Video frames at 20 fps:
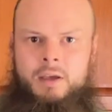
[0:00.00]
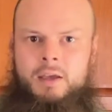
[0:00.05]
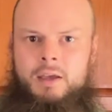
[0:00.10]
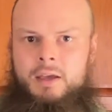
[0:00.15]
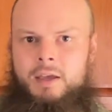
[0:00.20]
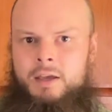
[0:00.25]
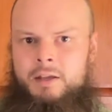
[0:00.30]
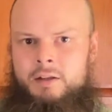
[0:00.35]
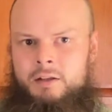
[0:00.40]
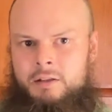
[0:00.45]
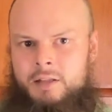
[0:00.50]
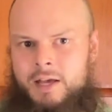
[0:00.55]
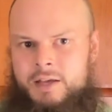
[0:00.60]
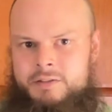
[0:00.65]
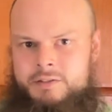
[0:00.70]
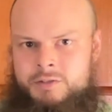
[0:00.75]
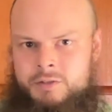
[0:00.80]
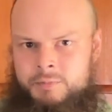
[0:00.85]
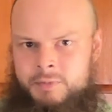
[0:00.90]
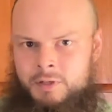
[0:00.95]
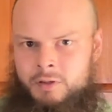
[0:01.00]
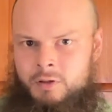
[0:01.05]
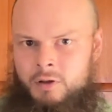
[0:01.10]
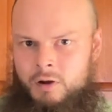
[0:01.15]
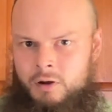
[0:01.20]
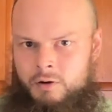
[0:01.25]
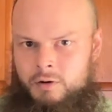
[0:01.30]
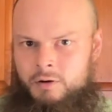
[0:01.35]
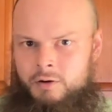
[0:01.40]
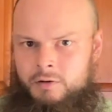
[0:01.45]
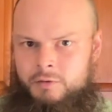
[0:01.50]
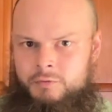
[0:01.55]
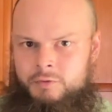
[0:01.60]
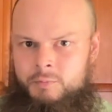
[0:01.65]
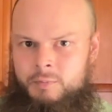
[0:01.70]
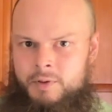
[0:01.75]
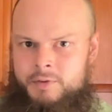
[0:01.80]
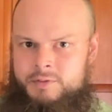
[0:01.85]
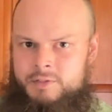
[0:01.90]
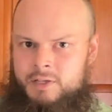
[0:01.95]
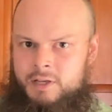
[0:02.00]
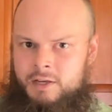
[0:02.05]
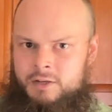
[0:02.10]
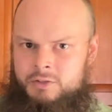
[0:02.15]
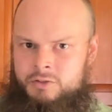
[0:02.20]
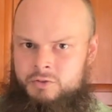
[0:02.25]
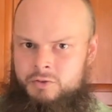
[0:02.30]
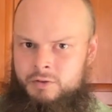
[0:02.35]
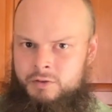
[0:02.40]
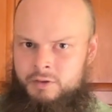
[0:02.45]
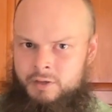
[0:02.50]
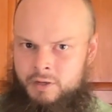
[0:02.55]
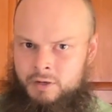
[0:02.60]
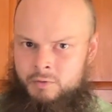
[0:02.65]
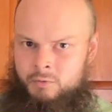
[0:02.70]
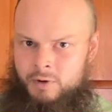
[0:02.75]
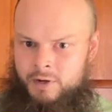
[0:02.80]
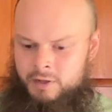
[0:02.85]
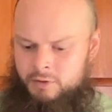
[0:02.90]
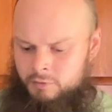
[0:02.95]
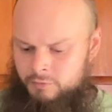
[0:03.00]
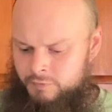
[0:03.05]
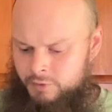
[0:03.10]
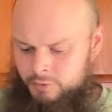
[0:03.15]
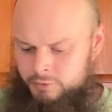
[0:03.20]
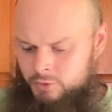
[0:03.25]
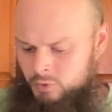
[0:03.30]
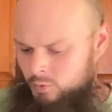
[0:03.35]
and it lasts a bit longer, a few months extra than a regular filter